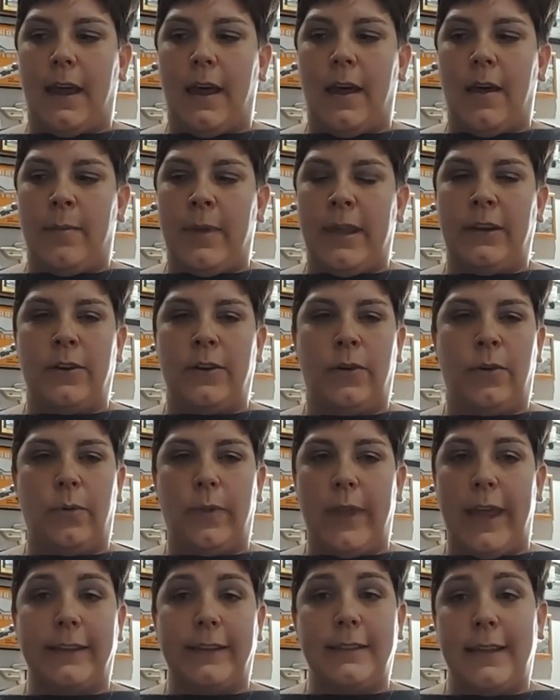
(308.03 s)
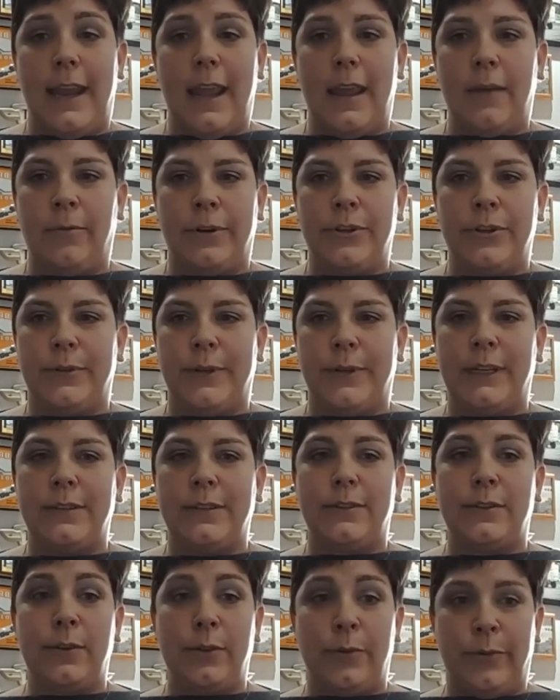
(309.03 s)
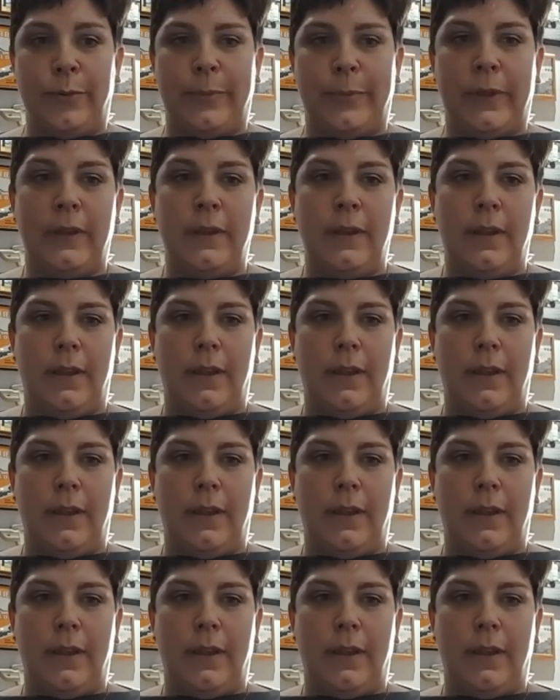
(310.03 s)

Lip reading: I know like today we're doing a Zoom.